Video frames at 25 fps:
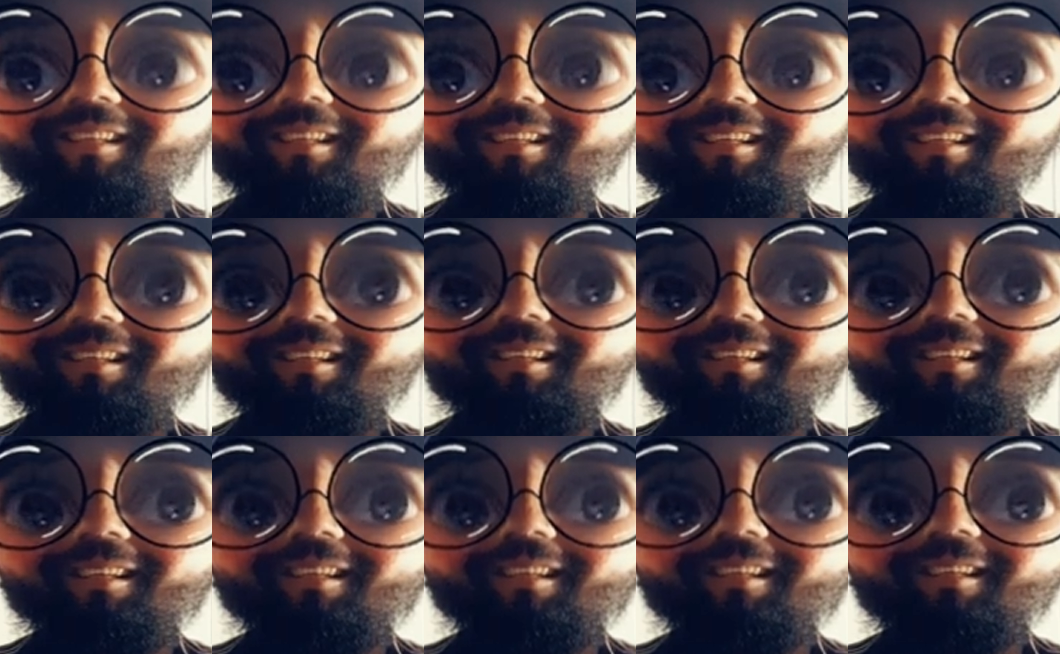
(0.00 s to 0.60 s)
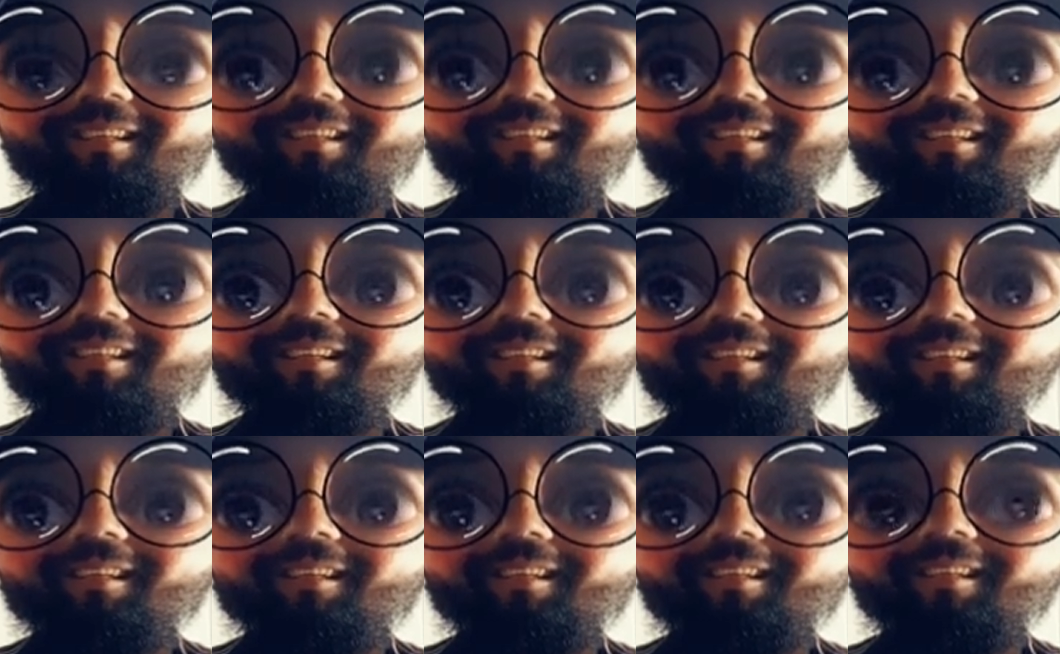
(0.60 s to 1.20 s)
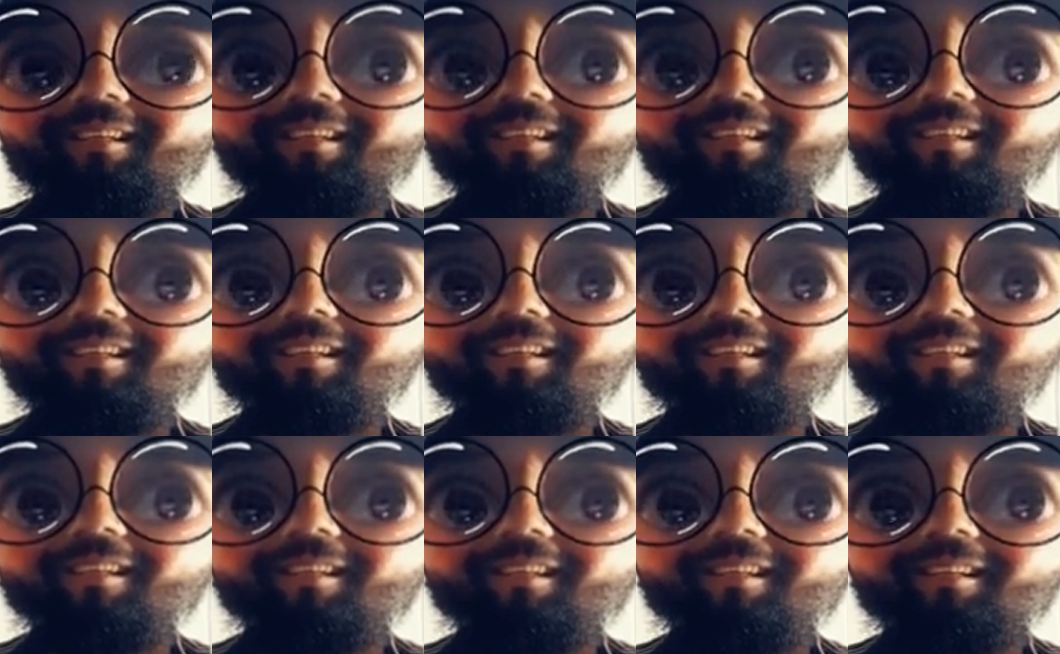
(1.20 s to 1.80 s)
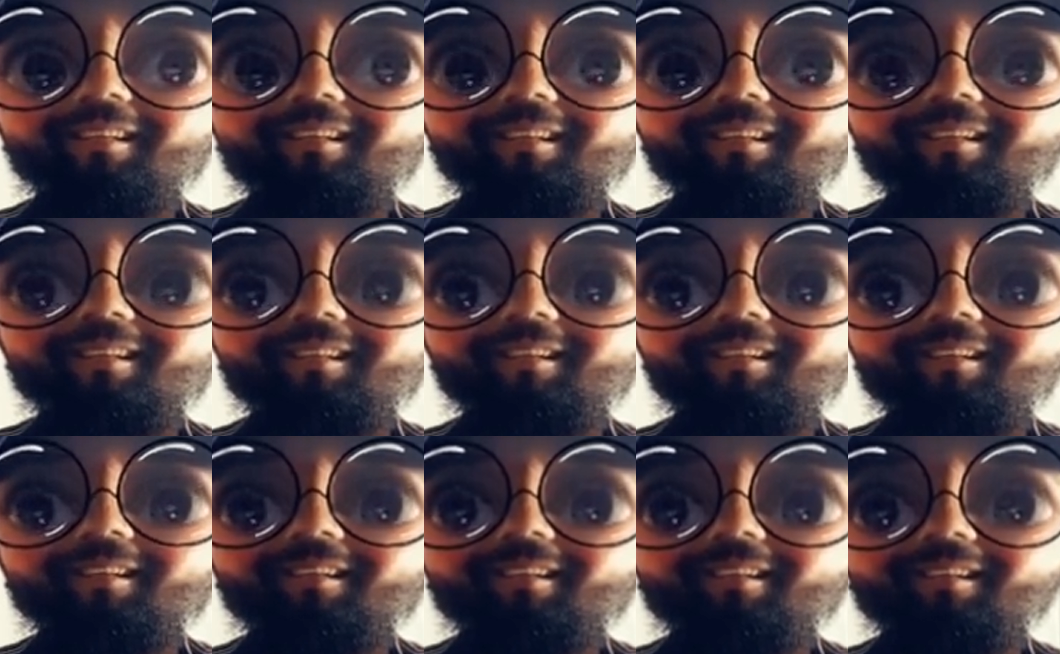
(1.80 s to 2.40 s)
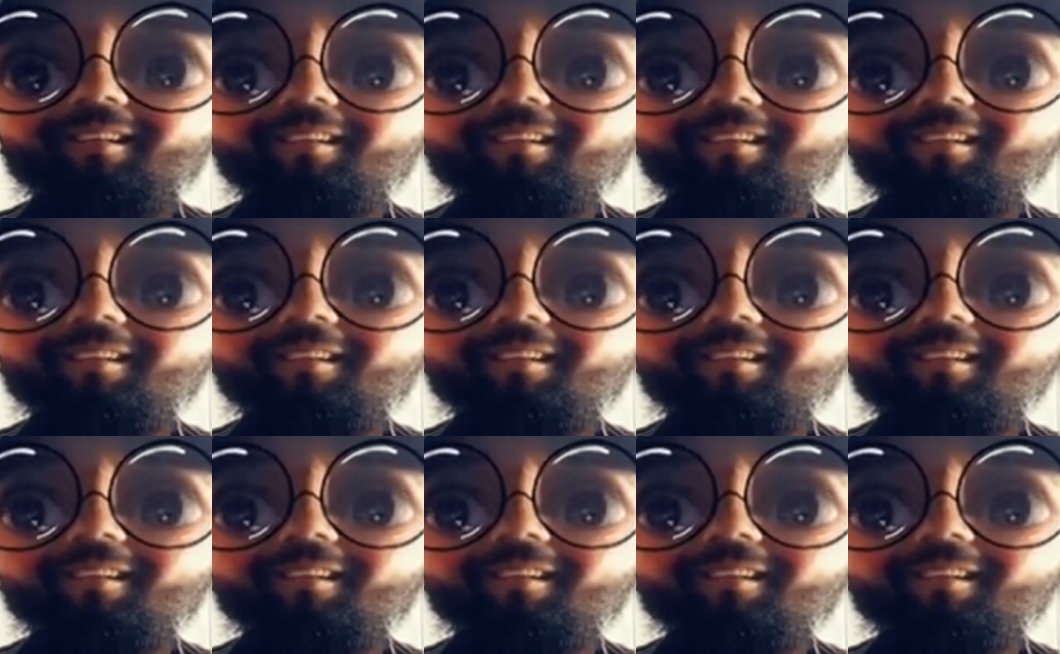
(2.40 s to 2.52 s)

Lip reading: No words are spoken by the person on screen.